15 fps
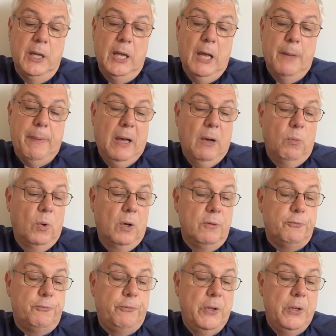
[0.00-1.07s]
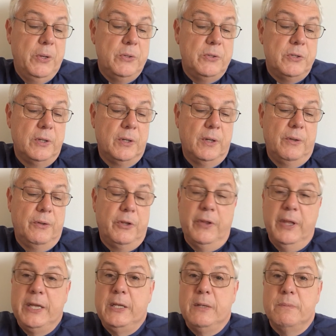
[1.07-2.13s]
about what food that
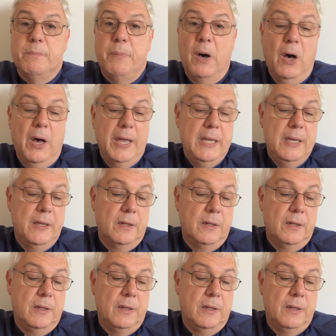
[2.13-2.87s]
they can buy